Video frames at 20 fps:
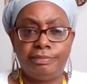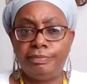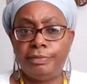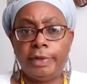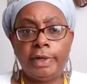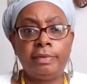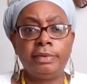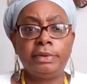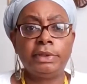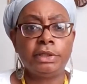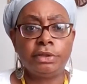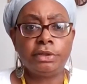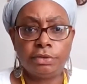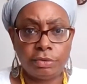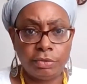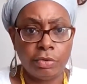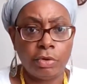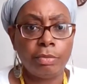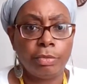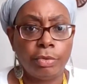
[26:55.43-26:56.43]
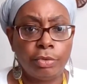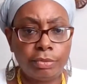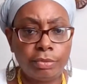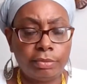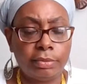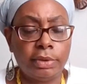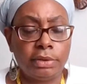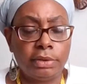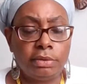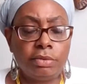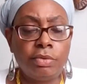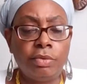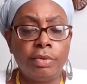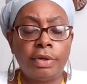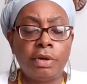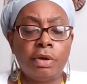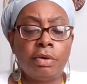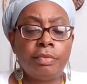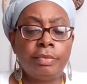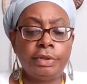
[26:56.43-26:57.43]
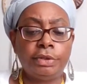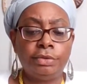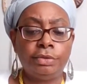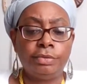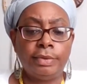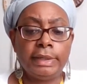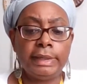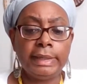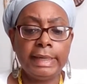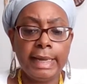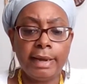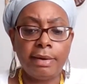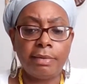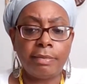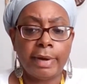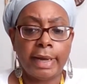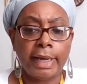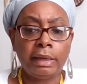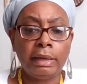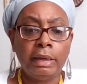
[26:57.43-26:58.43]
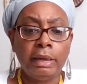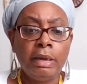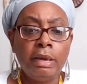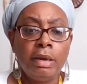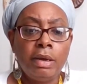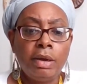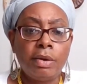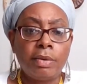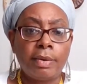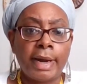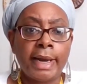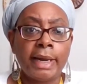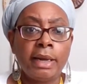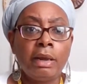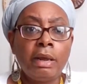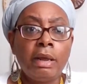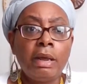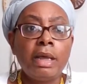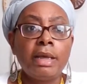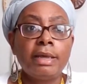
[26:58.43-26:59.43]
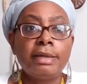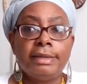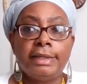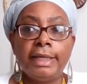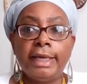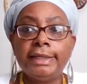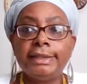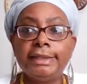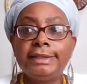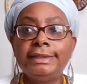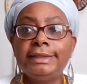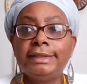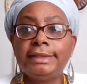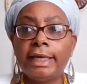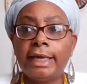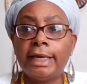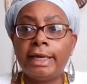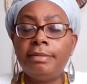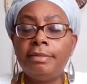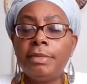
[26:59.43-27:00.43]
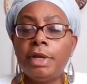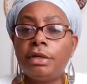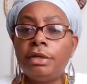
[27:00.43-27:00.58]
everything is normal and going on with you in that way, right? That's the same